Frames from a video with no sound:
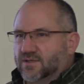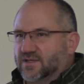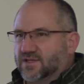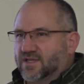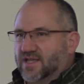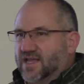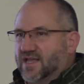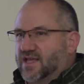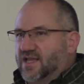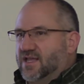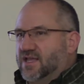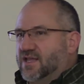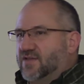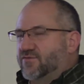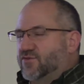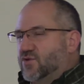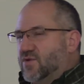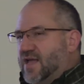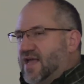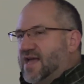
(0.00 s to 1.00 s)
Not yeah. all of if
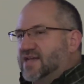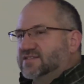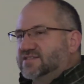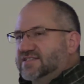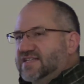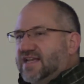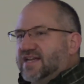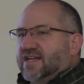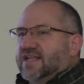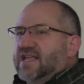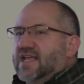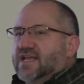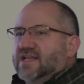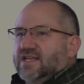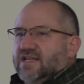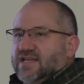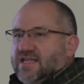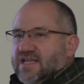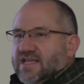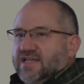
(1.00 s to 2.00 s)
it. You had
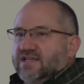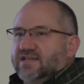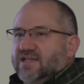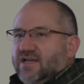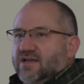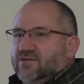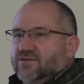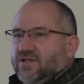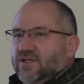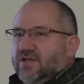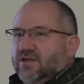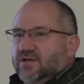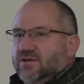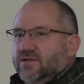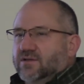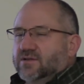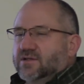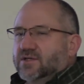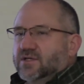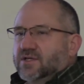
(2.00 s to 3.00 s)
dedicated heat down
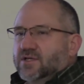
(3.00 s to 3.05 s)
there,